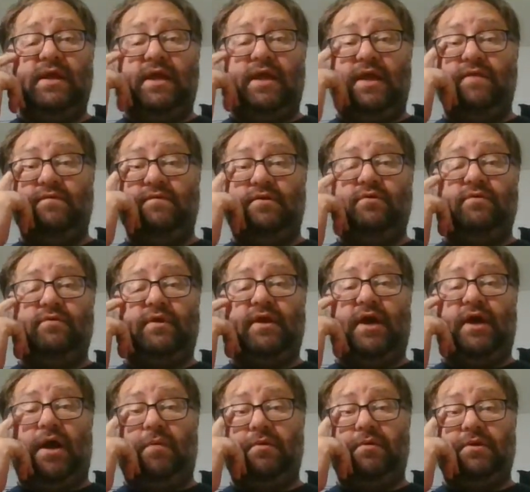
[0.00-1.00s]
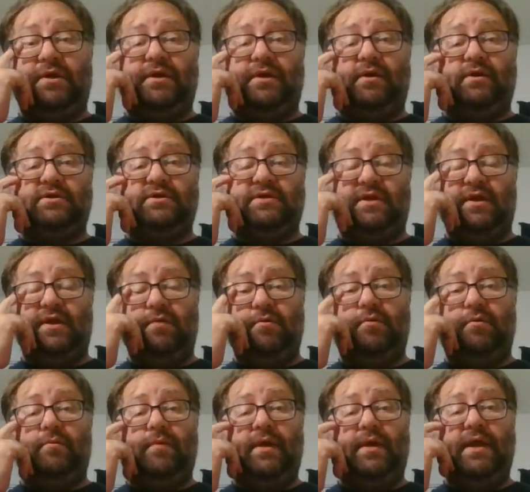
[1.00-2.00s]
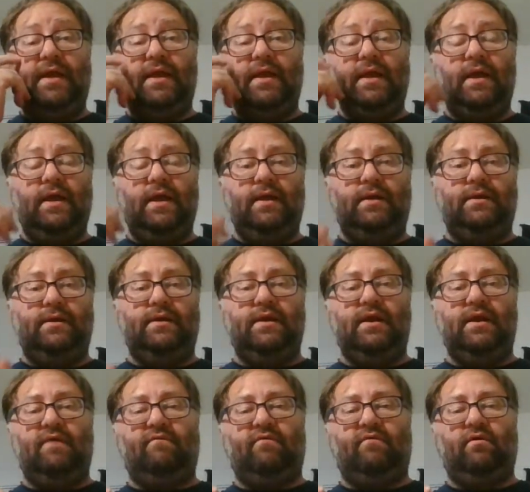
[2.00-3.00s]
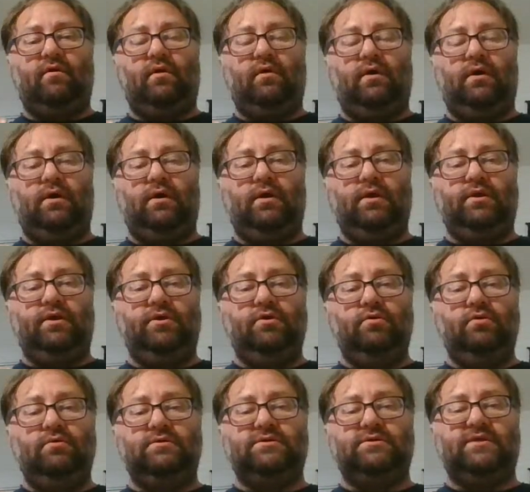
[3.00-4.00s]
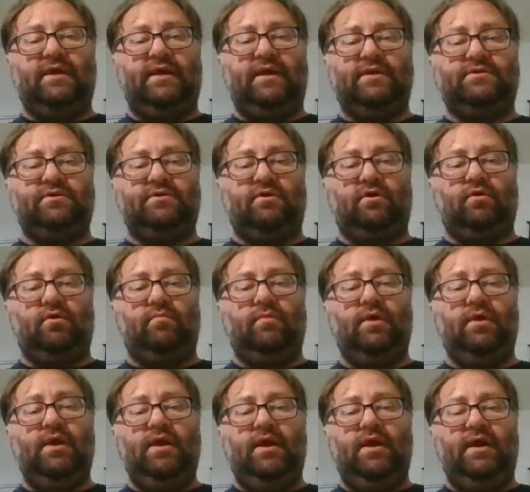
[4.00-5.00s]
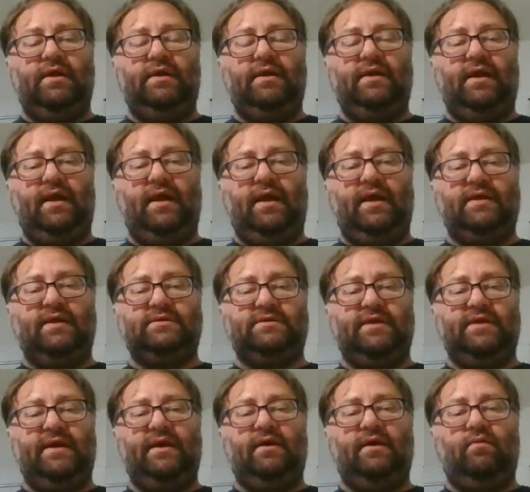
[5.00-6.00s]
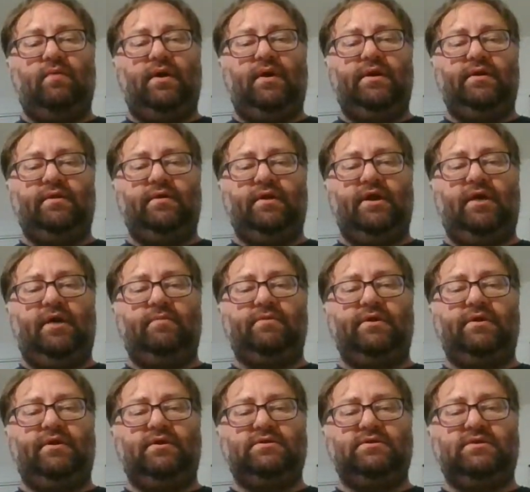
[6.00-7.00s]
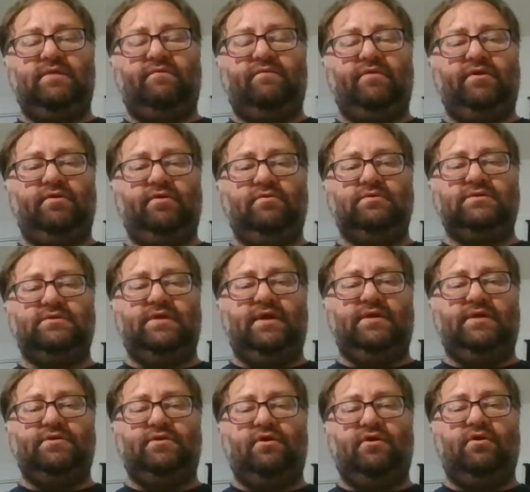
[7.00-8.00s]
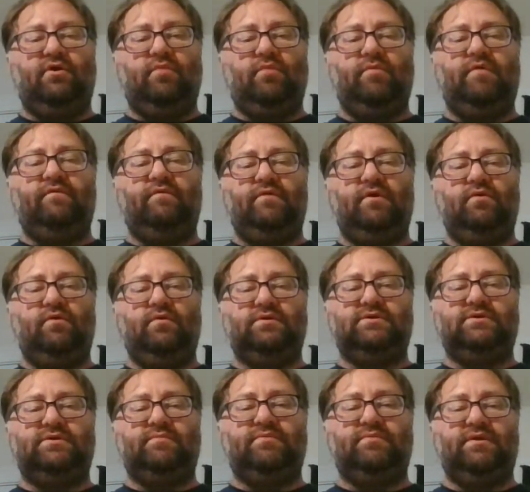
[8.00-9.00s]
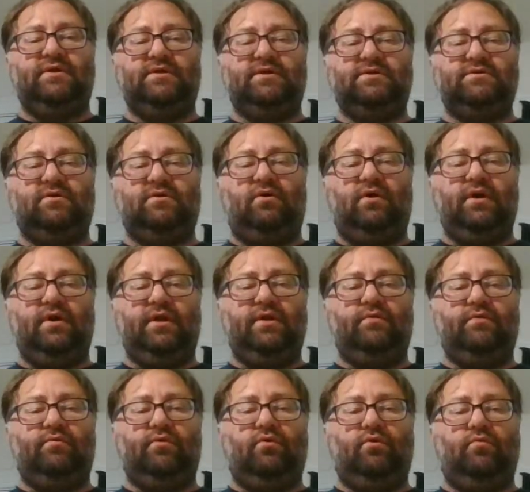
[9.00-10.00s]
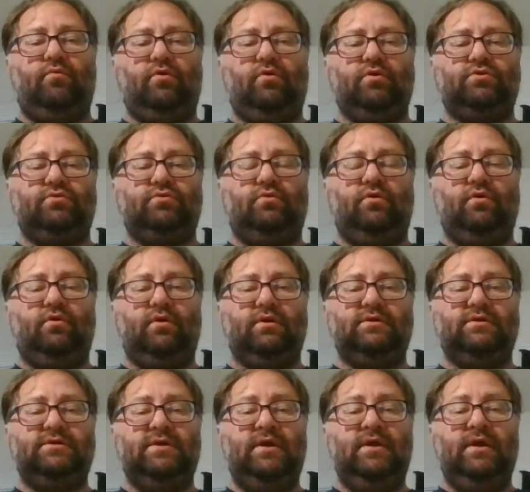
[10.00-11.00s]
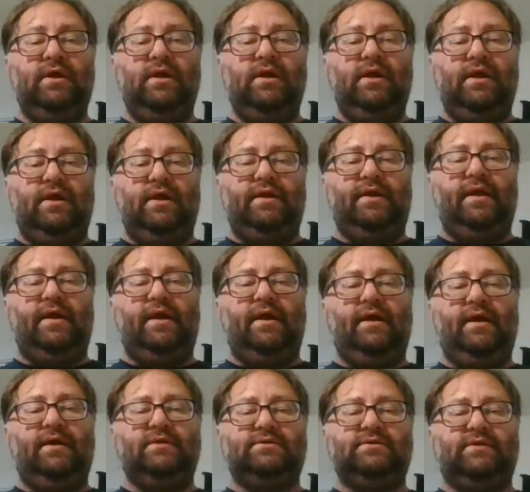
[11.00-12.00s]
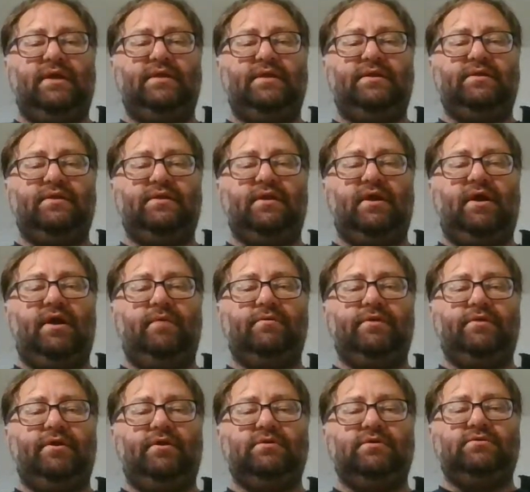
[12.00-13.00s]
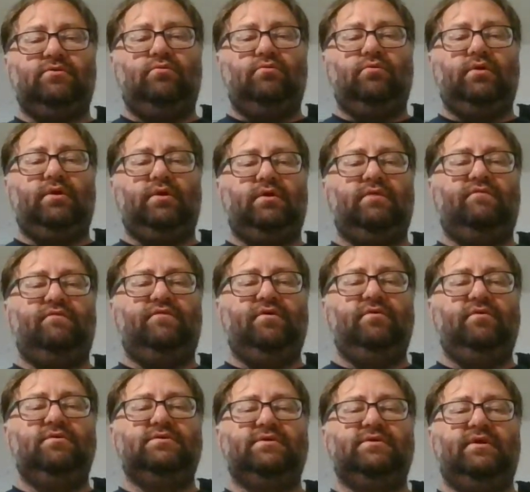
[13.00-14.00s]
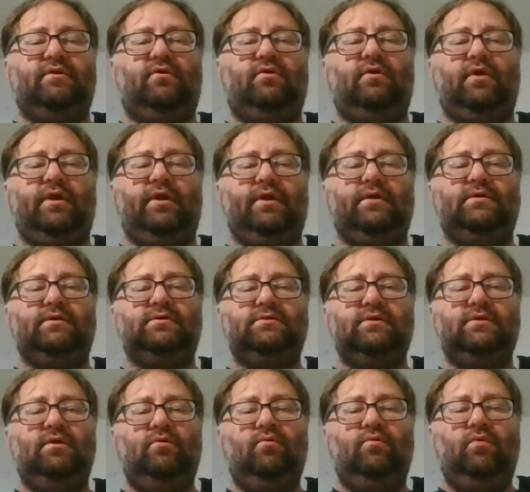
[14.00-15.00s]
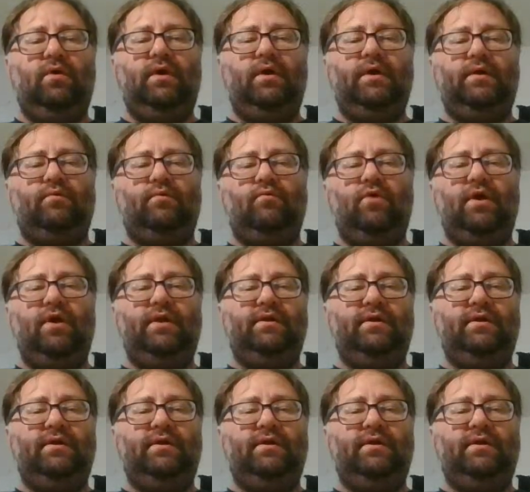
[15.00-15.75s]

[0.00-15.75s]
even though the commentators in MMA never use that term. And then I asked the AI, why do the commentators never use that term, even though it's something that's taught in real martial arts? And the AI is like that the commentators don't want to confuse the audience. What?